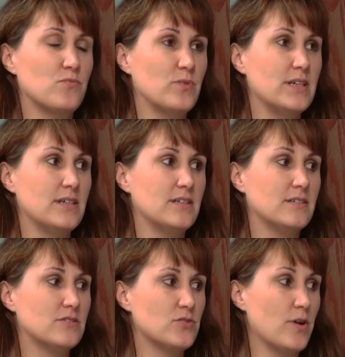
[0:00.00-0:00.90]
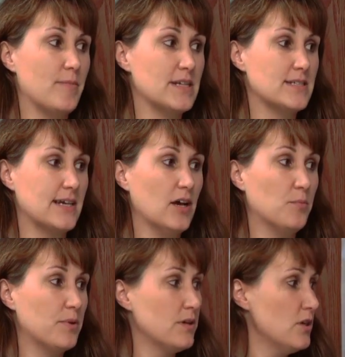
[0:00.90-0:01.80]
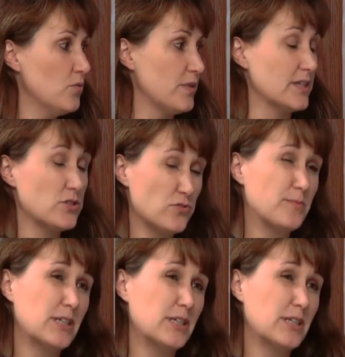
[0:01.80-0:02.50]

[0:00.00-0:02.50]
We do our best to help with extremely